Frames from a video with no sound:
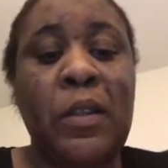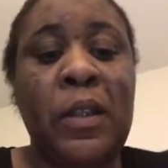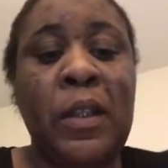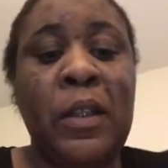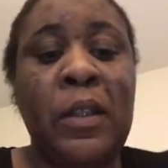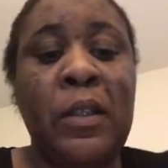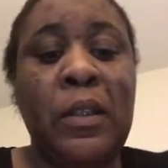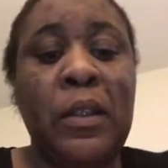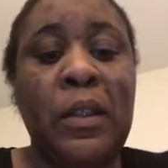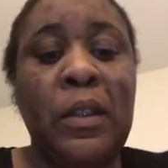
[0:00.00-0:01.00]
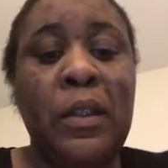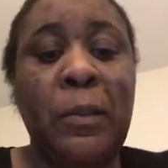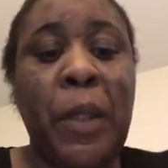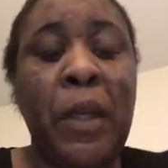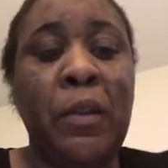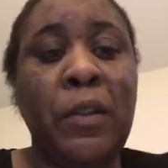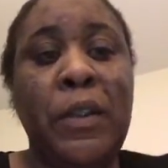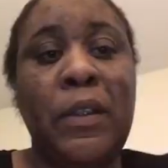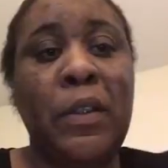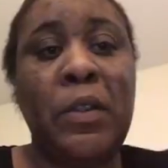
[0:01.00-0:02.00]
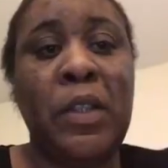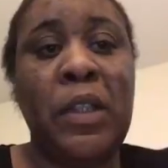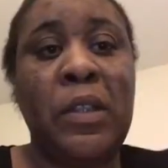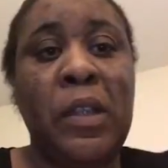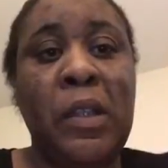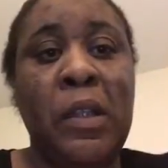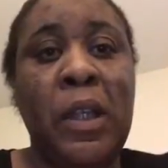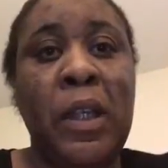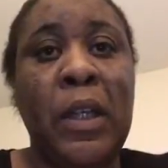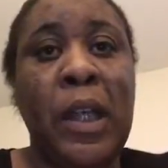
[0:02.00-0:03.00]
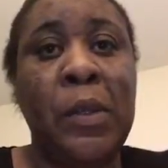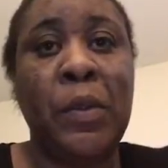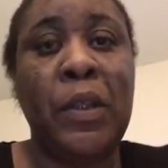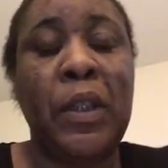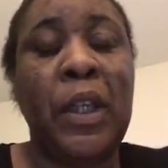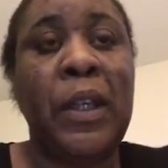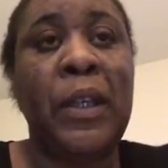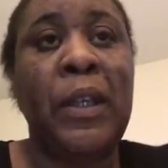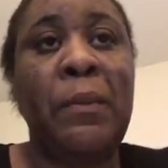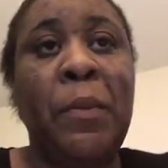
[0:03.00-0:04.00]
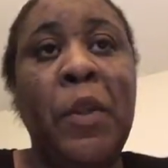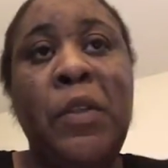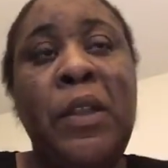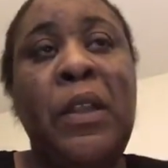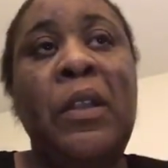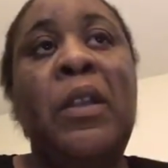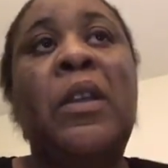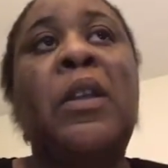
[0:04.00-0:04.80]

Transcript: the Parents Association head person